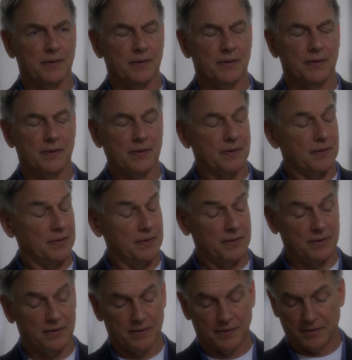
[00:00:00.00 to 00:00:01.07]
too, so
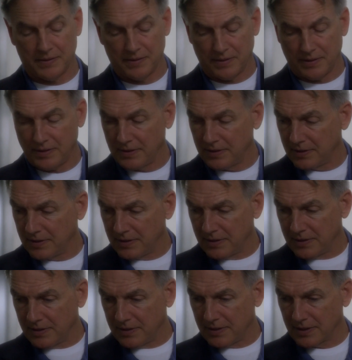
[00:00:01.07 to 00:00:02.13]
hey, fans have a little
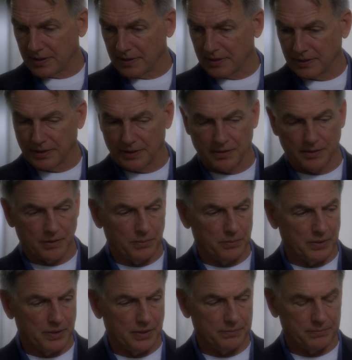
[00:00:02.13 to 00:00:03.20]
more Ducky content to
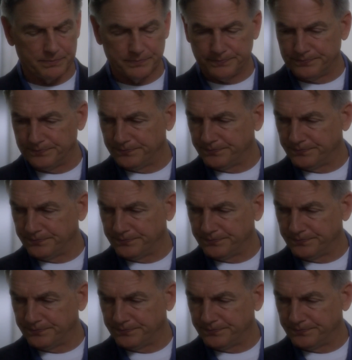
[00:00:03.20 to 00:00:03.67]
look forward